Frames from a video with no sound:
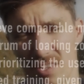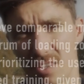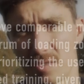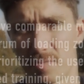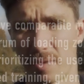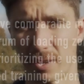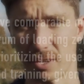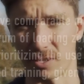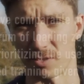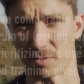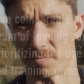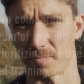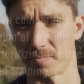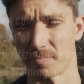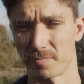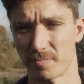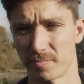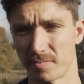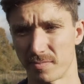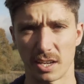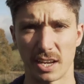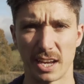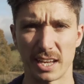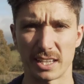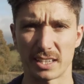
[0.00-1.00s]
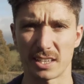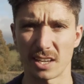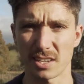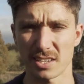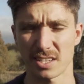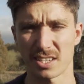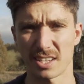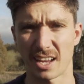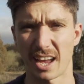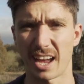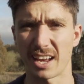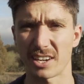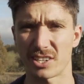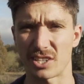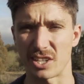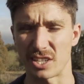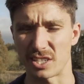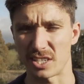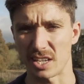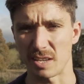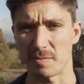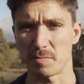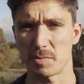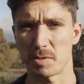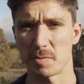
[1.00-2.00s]
the spectrum. It doesn't actually
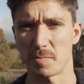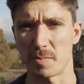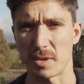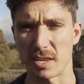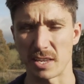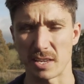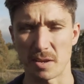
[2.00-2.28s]
seem to be